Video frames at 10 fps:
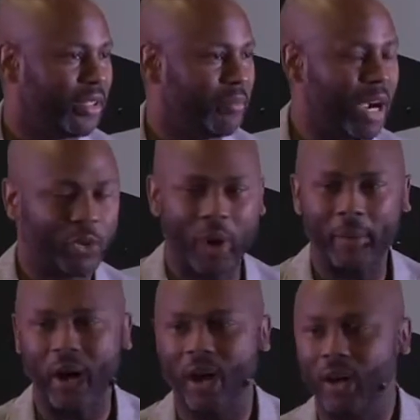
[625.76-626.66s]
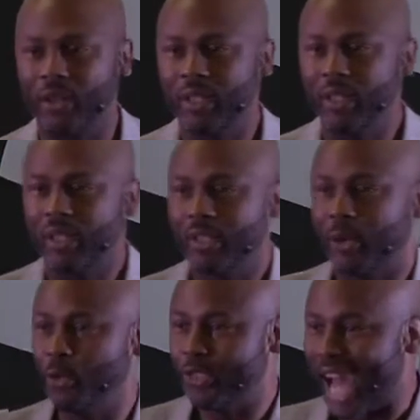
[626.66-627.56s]
My grandma,
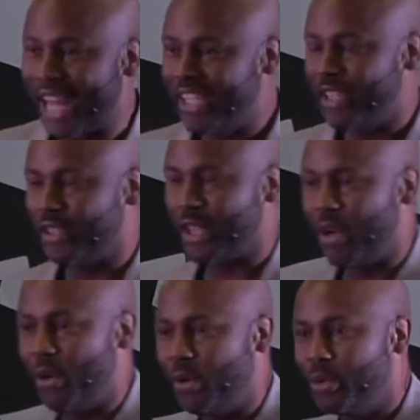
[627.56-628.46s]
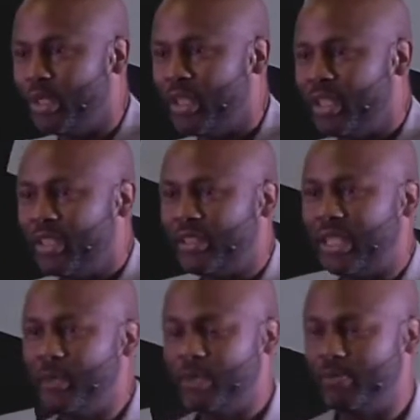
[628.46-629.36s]
who's 90 years old,
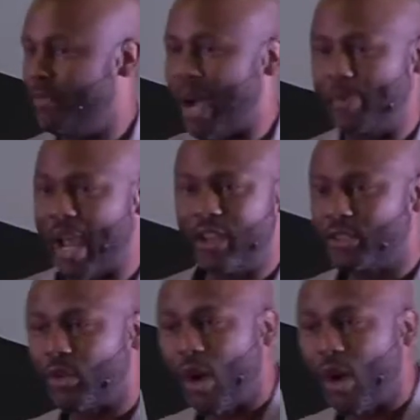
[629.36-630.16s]
she was my pastor